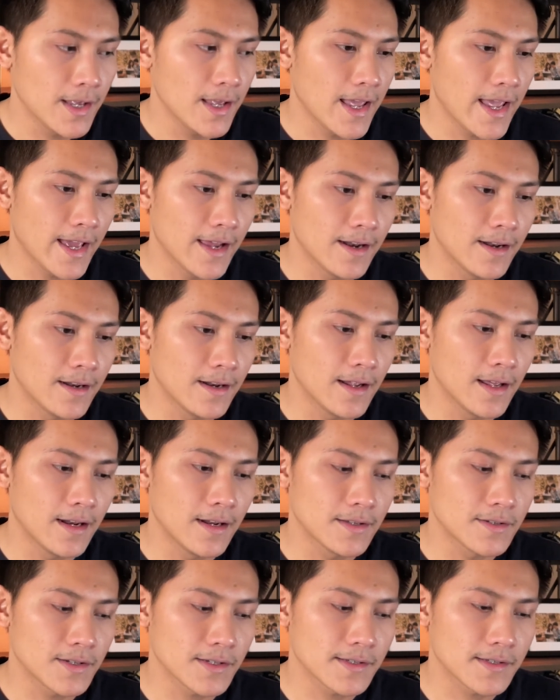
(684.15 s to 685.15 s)
and
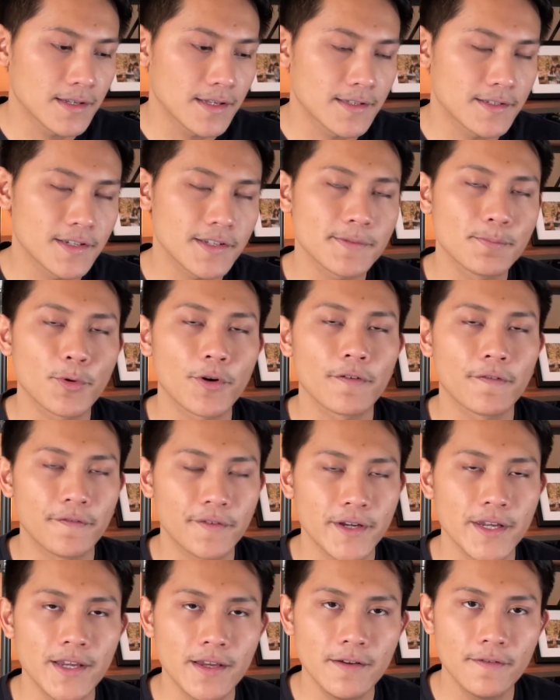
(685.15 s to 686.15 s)
it's just more
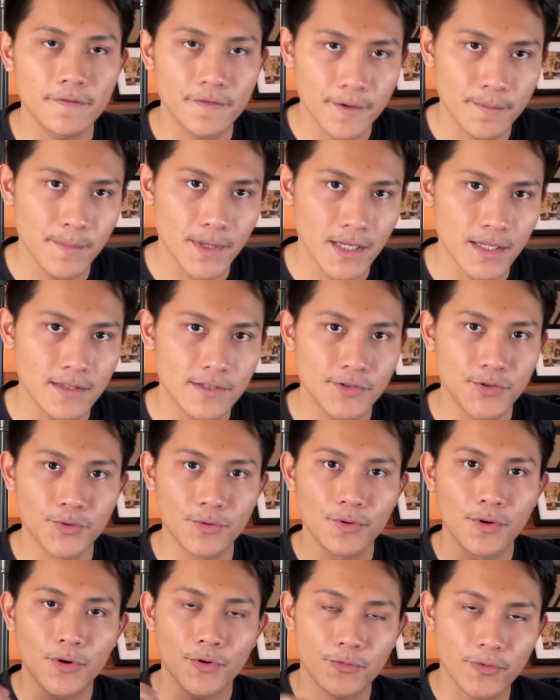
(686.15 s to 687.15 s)
freeing for me
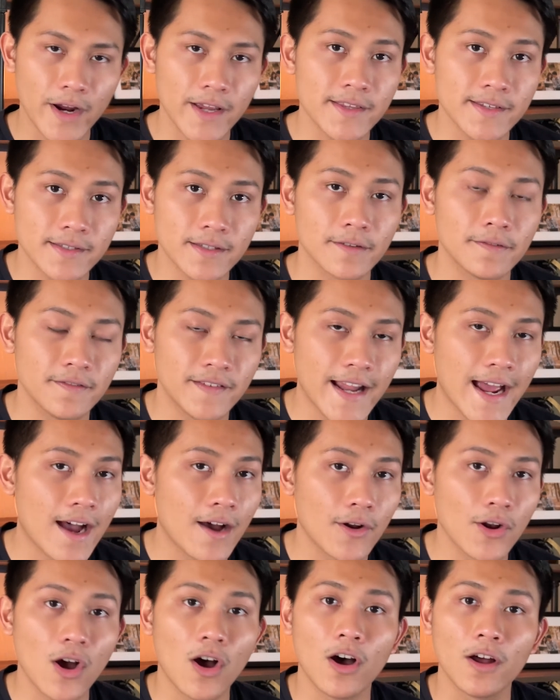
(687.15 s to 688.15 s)
to write stuff
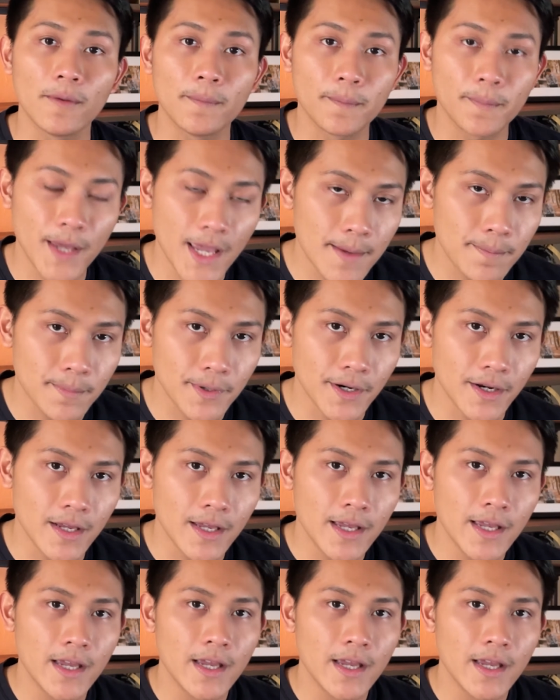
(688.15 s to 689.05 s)
down on paper.